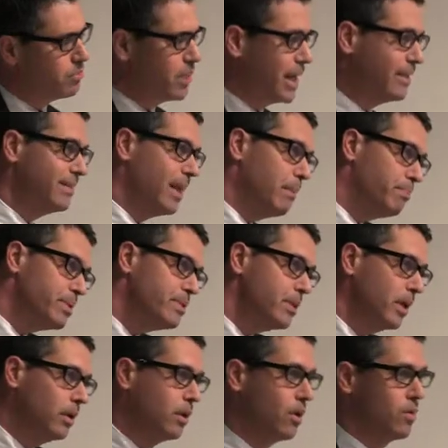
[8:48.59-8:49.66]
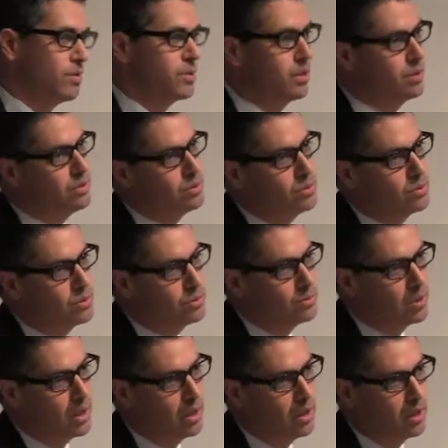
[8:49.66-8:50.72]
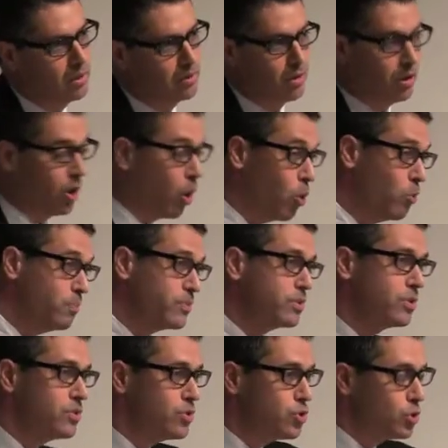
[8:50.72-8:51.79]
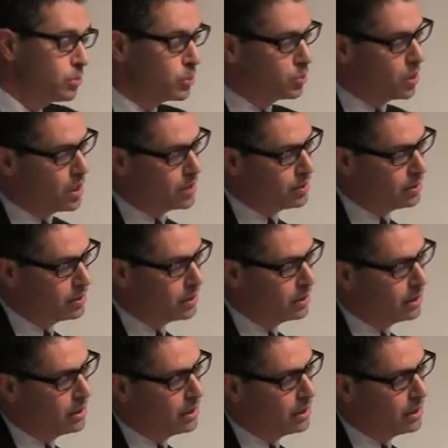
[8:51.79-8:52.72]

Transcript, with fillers: About 10% goes into uh, homes, consumer water.